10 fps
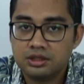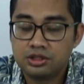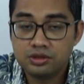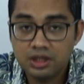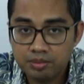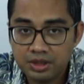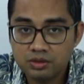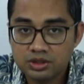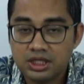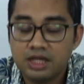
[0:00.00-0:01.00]
trip
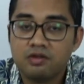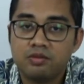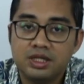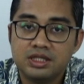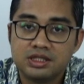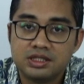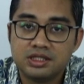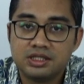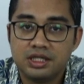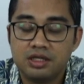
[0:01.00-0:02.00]
outside of Malaysia
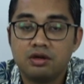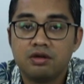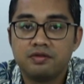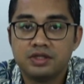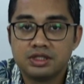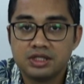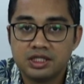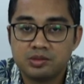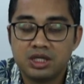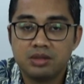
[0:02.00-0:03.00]
since taking office
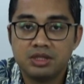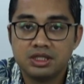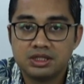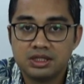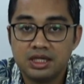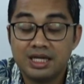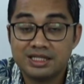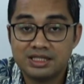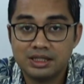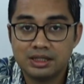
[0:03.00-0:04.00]
as Prime Minister
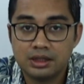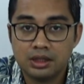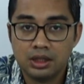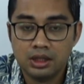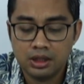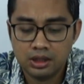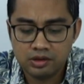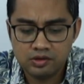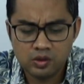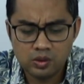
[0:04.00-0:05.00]
last year.
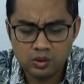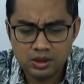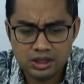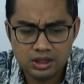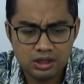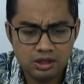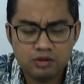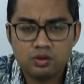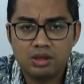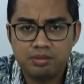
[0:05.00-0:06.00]
So a
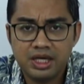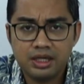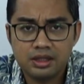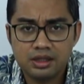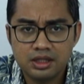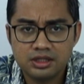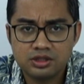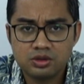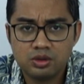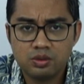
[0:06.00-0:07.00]
lot to unpack.
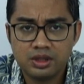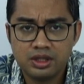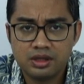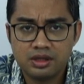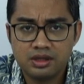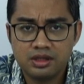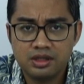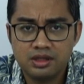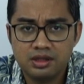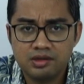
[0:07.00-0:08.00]
Let's go with
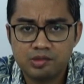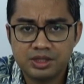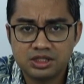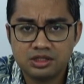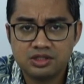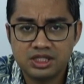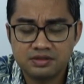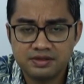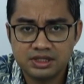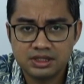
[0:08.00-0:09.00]
the special
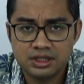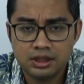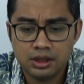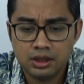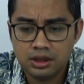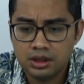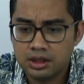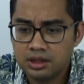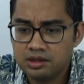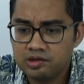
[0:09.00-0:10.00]
address first.
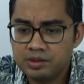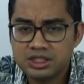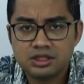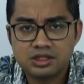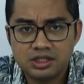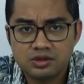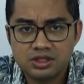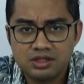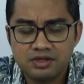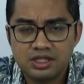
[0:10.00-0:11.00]
The special address
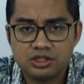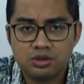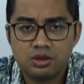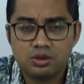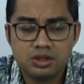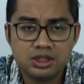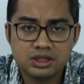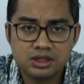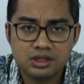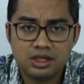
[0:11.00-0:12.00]
was given at a short
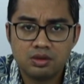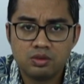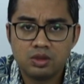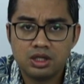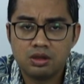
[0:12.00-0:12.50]
notice around 1